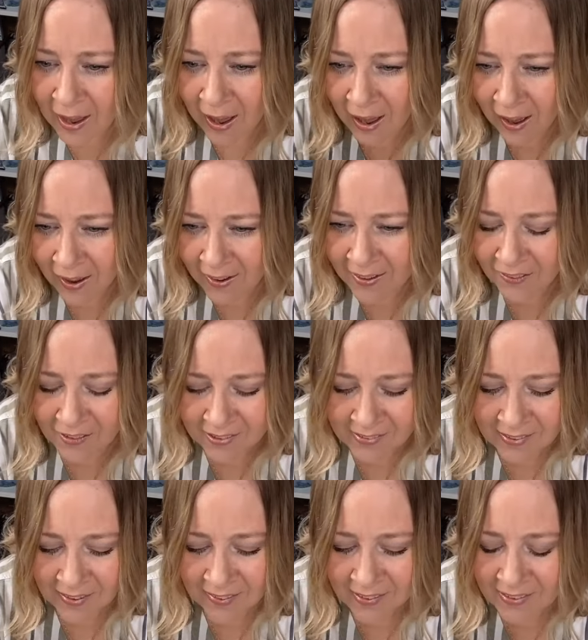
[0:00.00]
Hi,
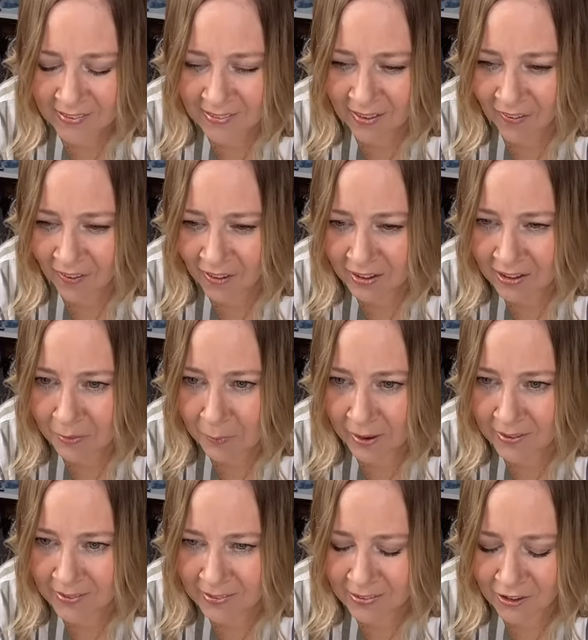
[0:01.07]
Aristella's. How are you,
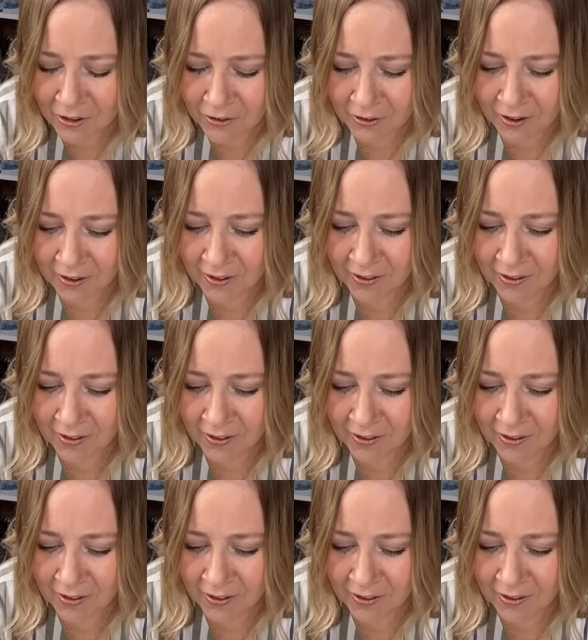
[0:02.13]
my dear?